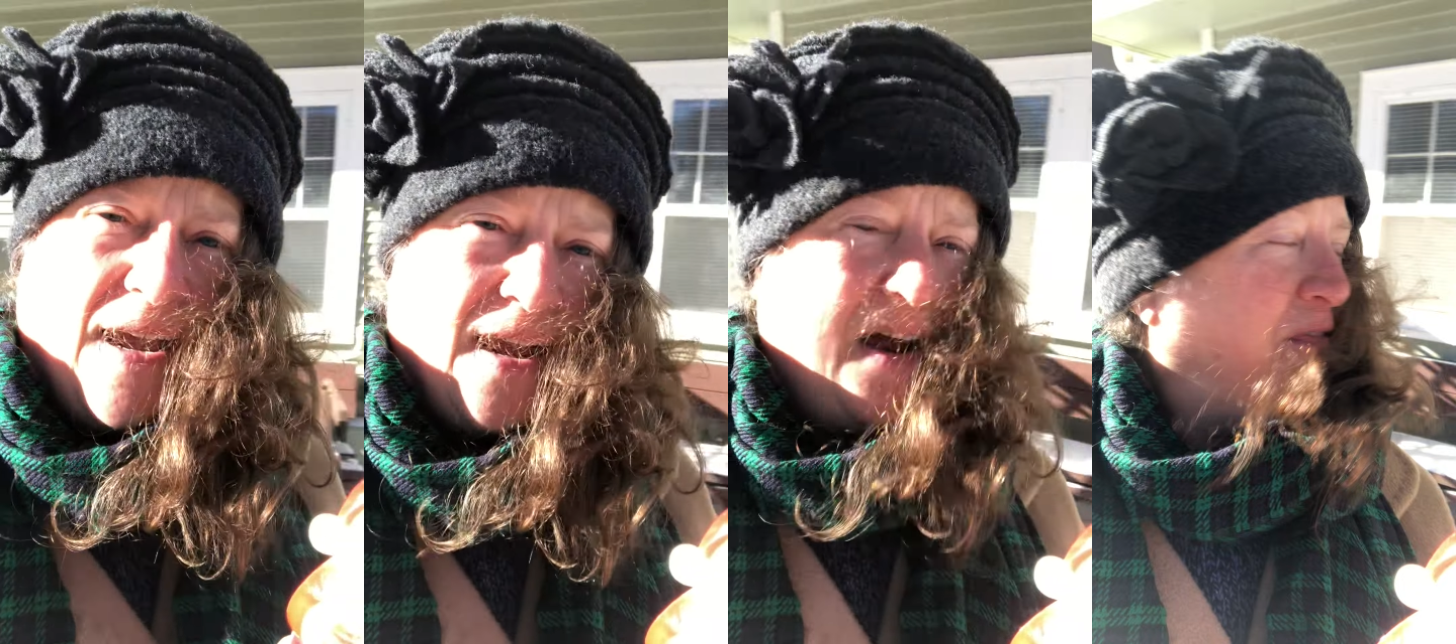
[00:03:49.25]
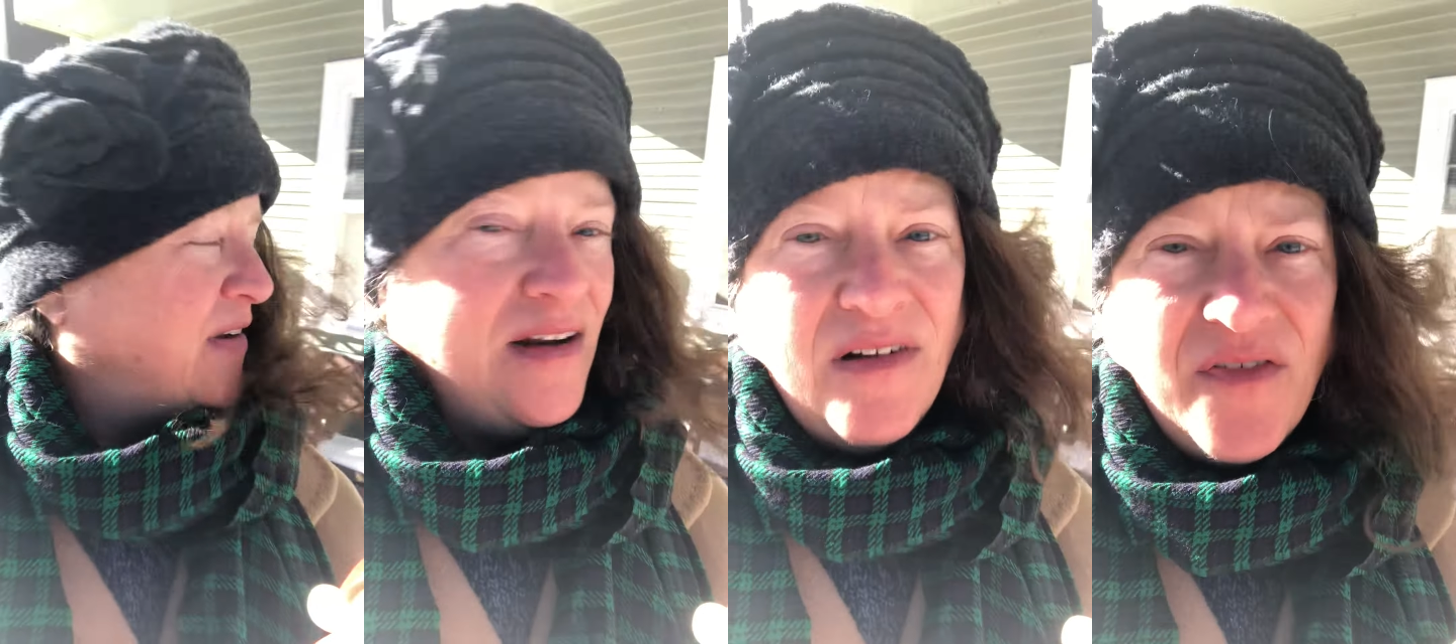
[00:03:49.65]

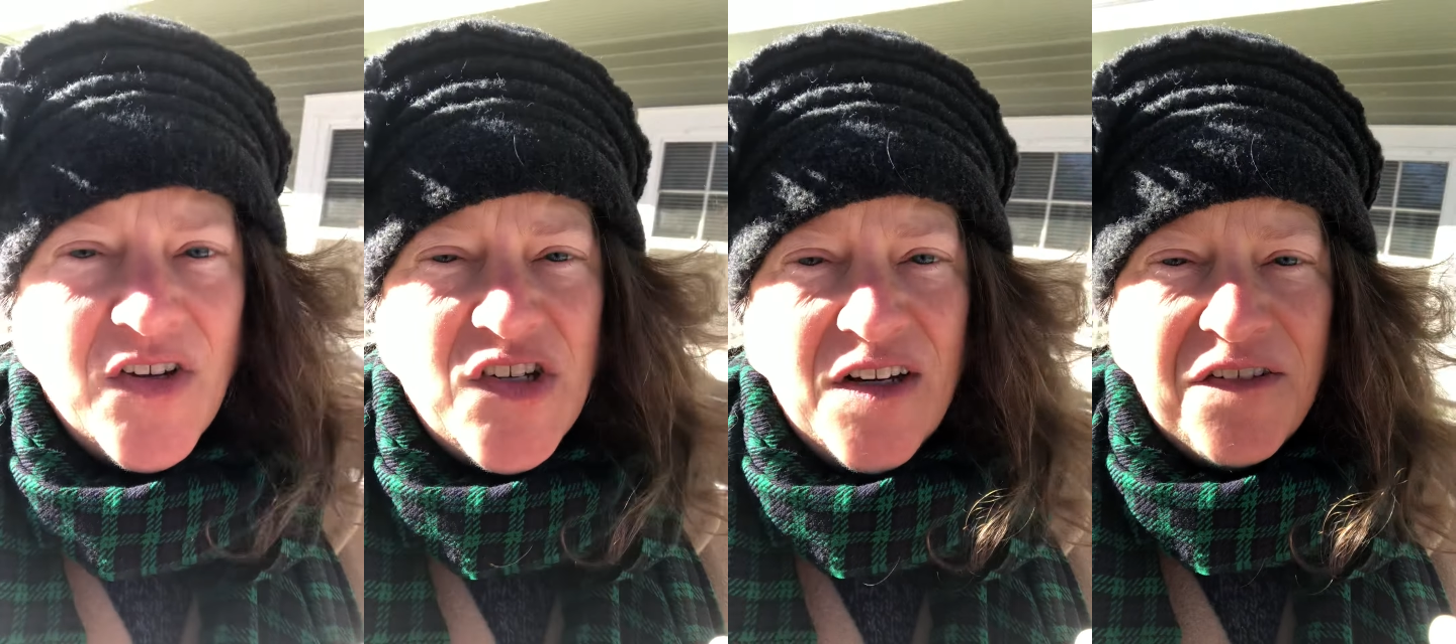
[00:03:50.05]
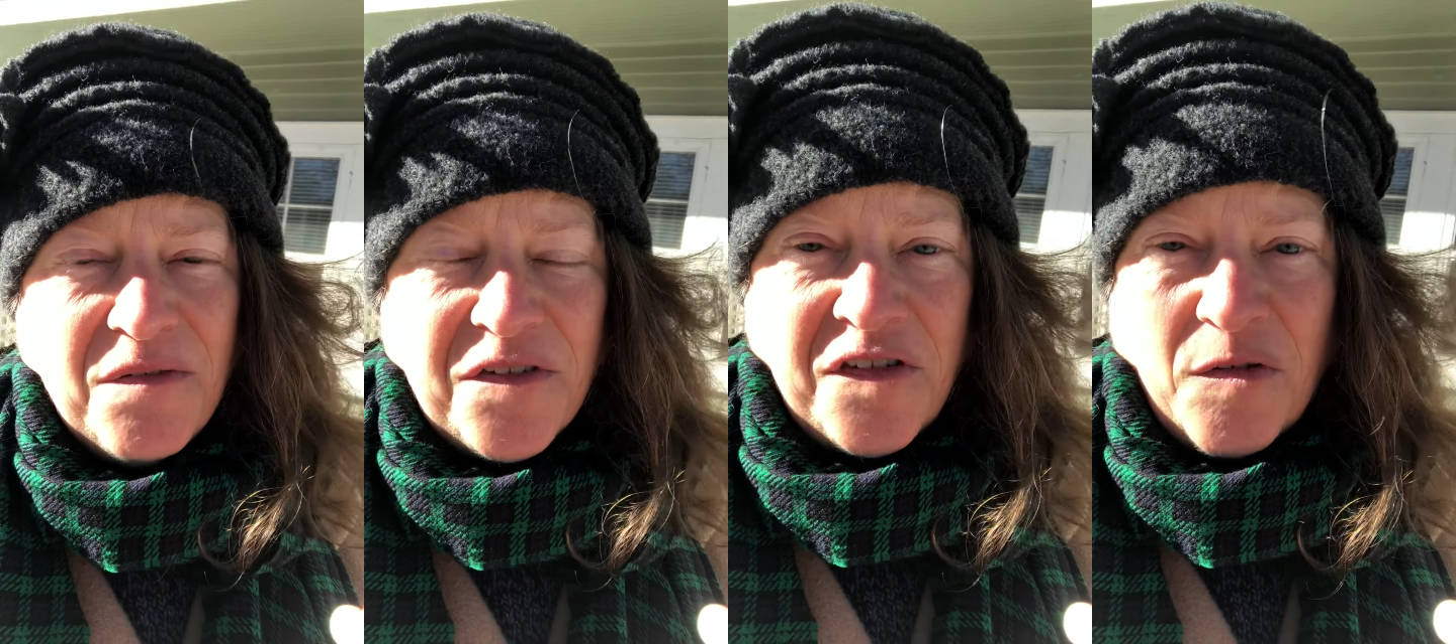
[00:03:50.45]
African refugees
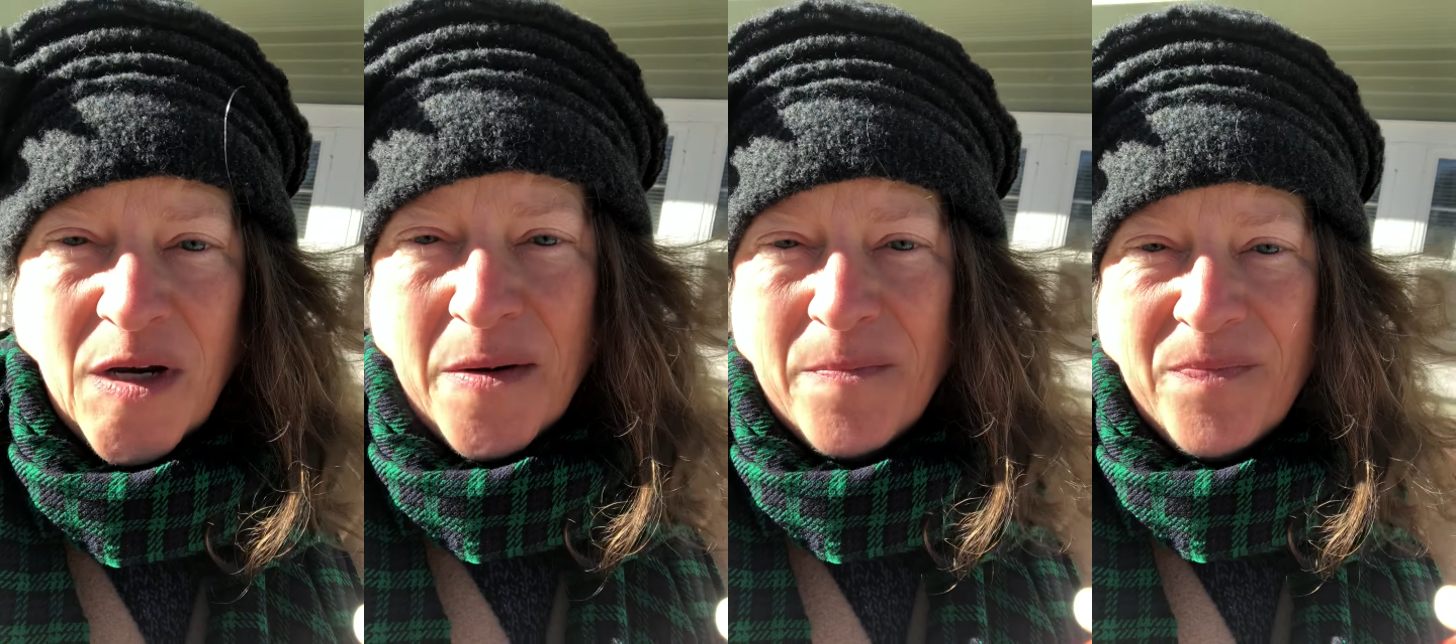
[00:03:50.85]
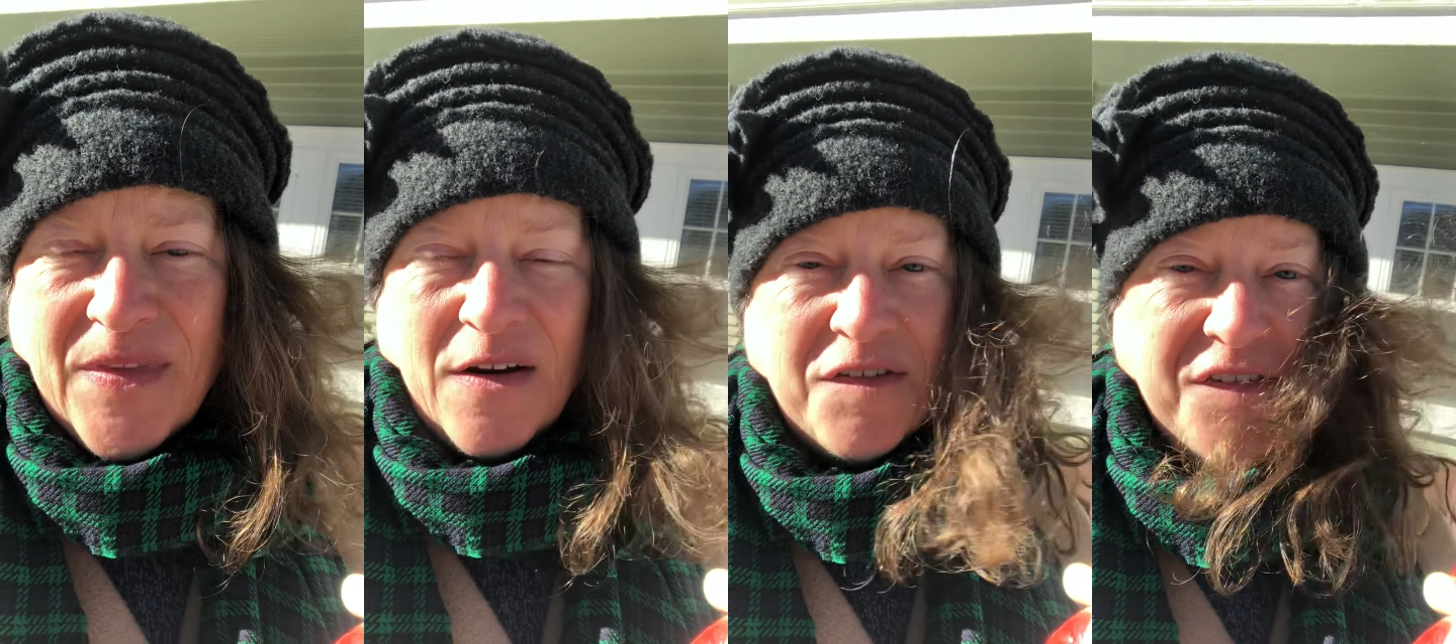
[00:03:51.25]
will stream
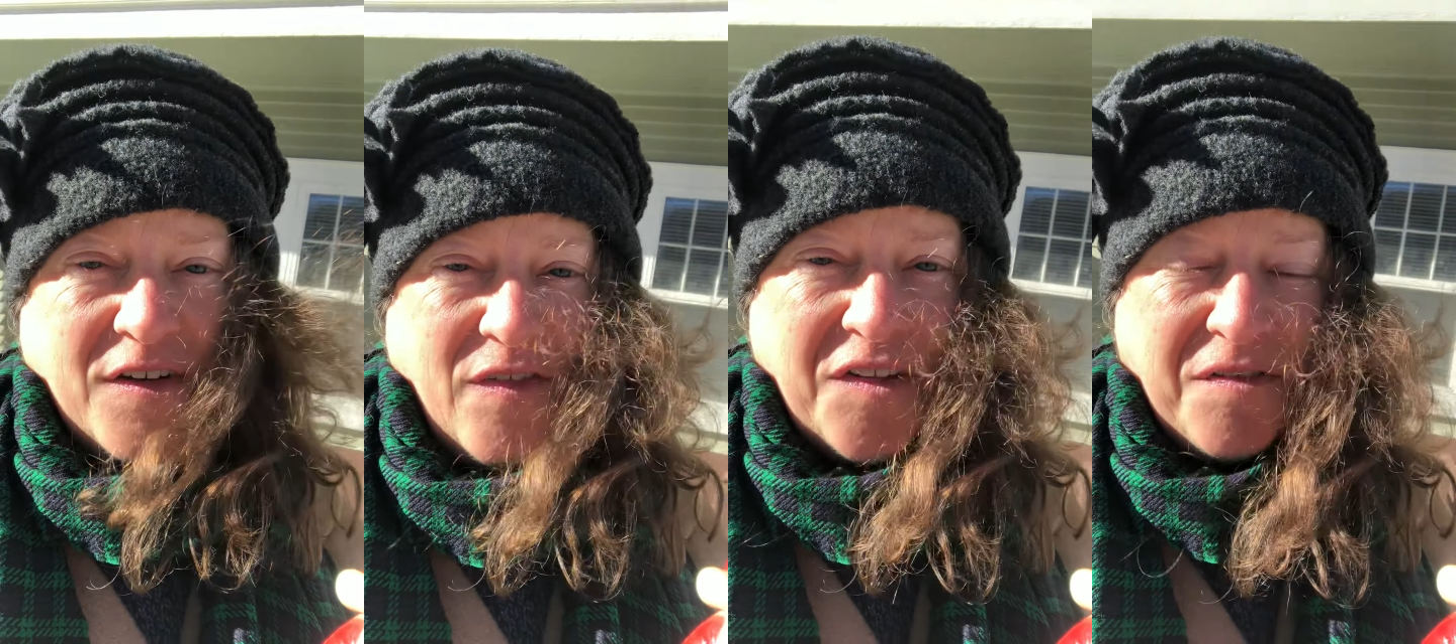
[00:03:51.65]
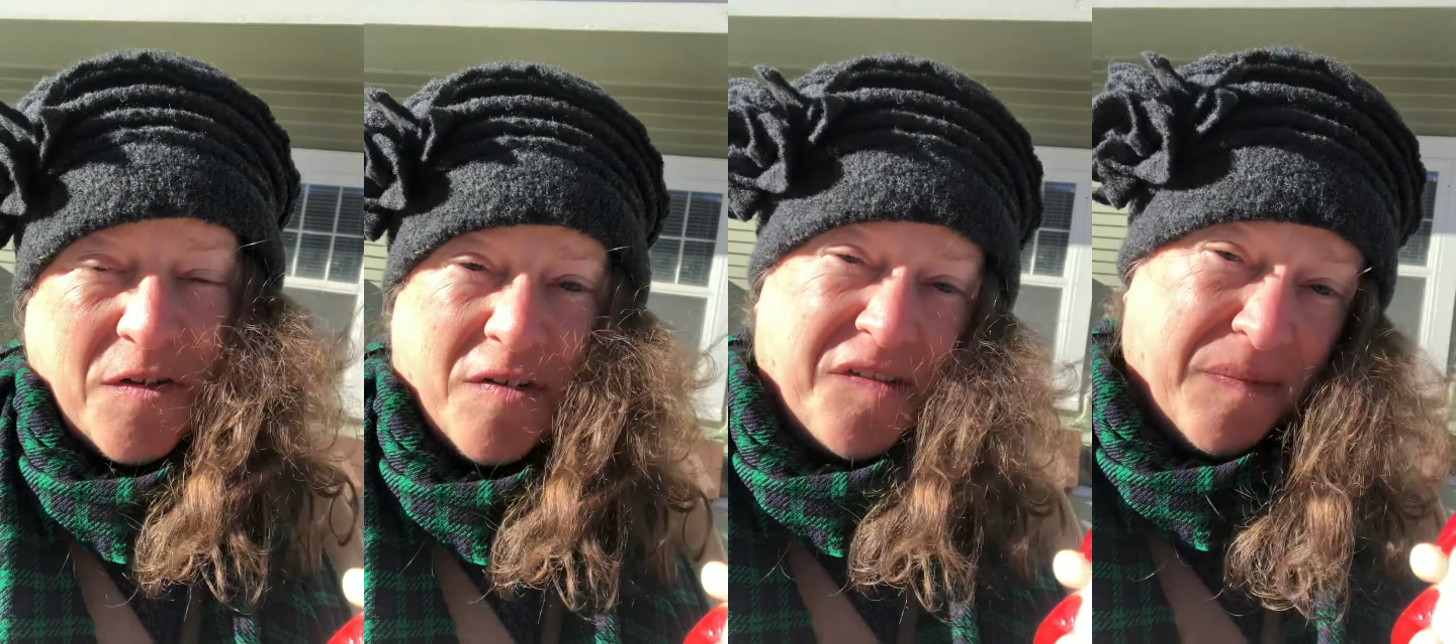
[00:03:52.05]
their service for
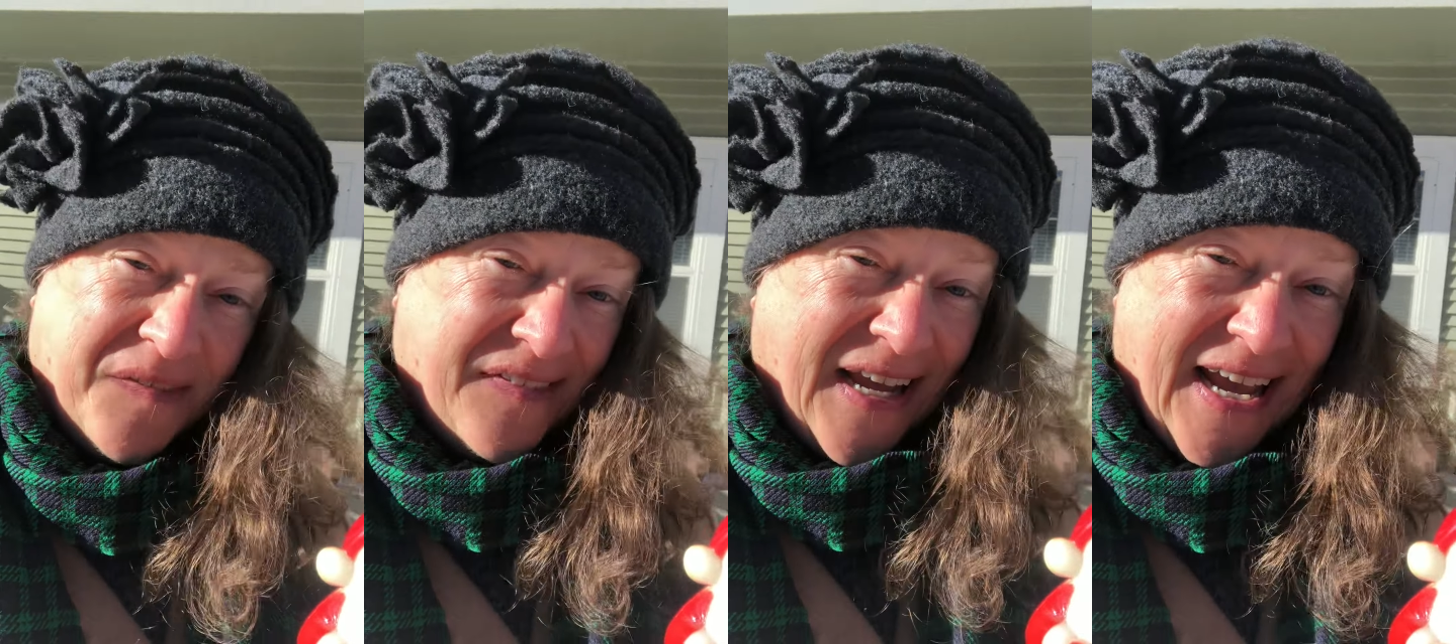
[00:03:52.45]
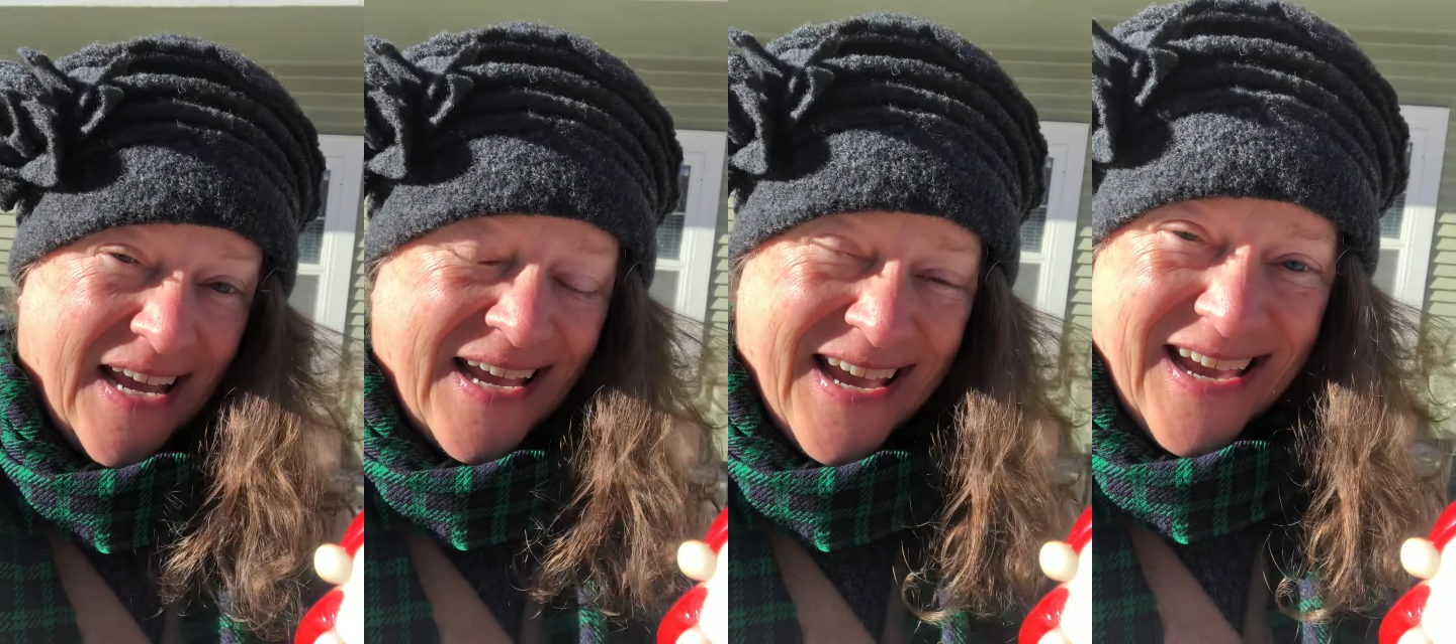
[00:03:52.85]
Christmas Day